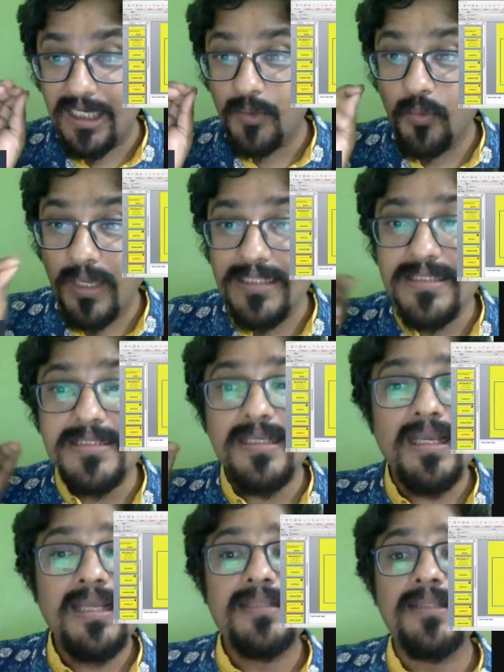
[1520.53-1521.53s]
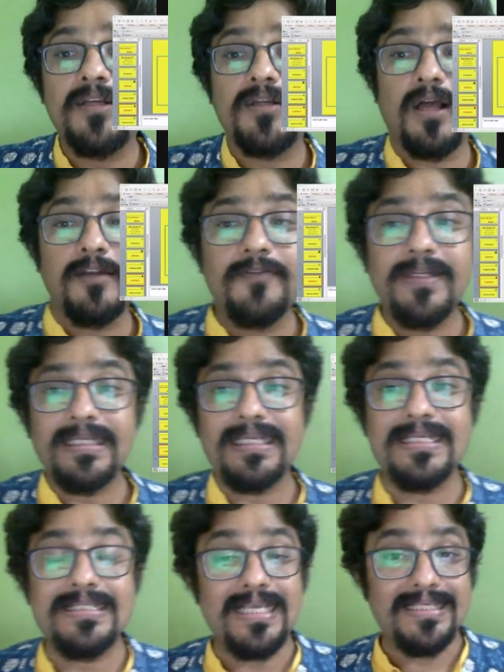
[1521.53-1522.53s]
And once the conflict
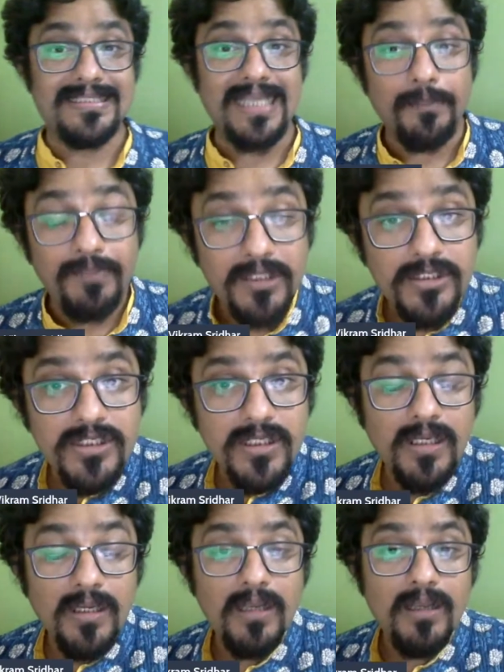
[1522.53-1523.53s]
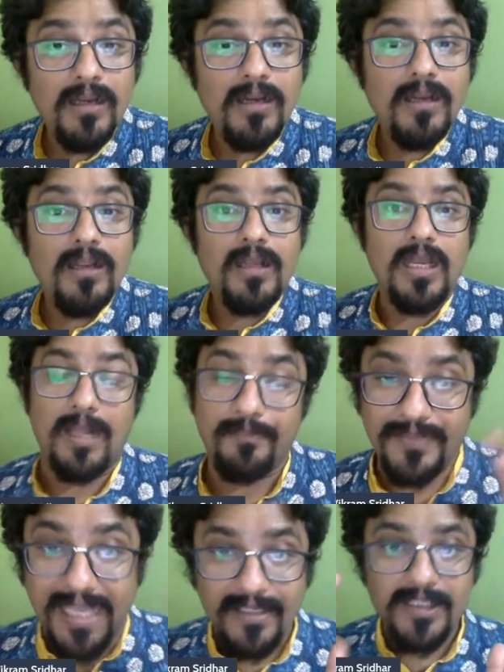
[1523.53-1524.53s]
is established,
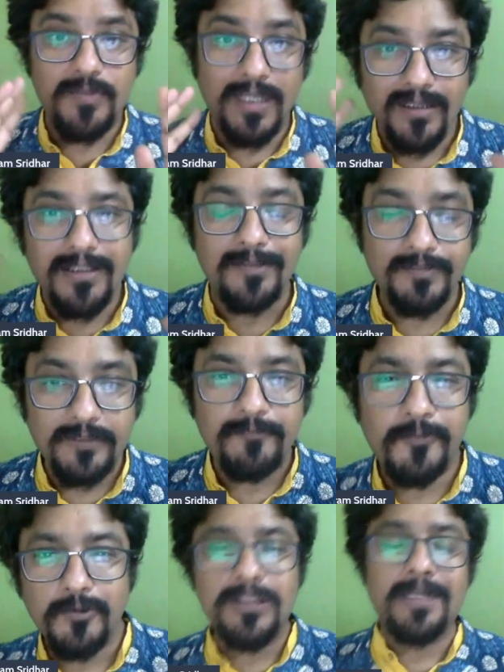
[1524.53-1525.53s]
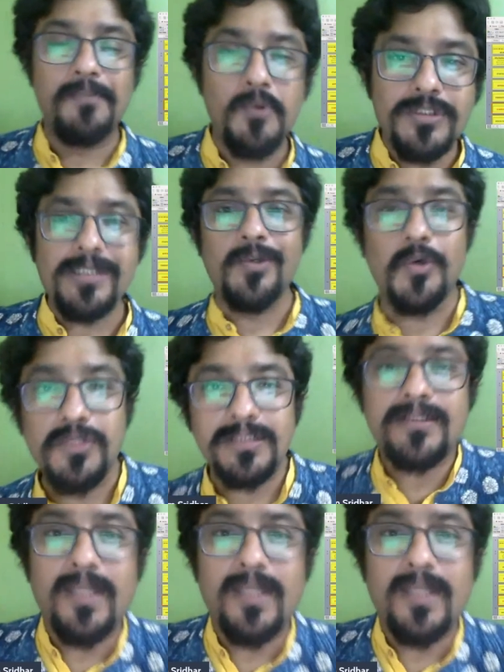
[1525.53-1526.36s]
and that is when the full that music goes.